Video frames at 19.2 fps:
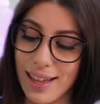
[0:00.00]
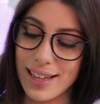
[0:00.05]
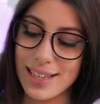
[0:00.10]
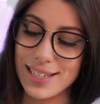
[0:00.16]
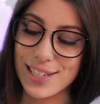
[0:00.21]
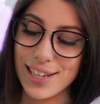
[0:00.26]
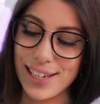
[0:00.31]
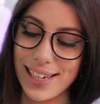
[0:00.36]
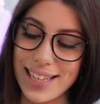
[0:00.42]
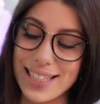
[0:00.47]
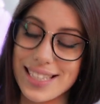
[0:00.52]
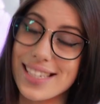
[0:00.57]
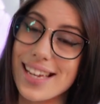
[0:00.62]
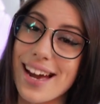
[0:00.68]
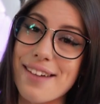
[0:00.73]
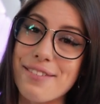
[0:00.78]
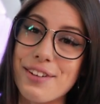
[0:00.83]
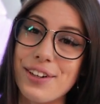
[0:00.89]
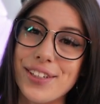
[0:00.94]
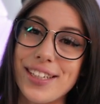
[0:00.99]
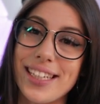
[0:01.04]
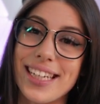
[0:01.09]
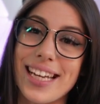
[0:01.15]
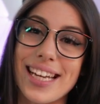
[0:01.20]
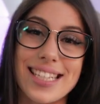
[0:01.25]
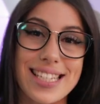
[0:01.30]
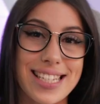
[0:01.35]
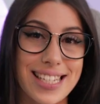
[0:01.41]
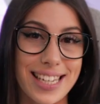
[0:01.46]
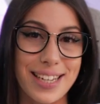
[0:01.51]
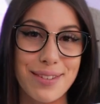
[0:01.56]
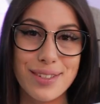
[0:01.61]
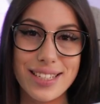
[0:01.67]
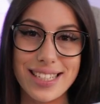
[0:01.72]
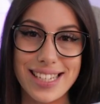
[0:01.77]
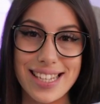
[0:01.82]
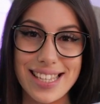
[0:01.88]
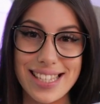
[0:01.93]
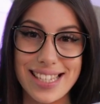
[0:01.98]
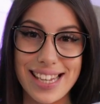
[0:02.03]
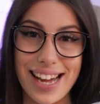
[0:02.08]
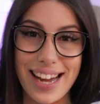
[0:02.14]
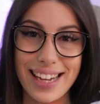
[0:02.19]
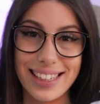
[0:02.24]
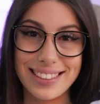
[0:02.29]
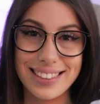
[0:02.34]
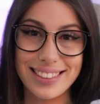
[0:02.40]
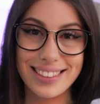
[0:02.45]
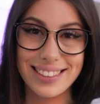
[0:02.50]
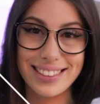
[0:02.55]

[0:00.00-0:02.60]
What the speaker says: So let's dive on in and see what's inside.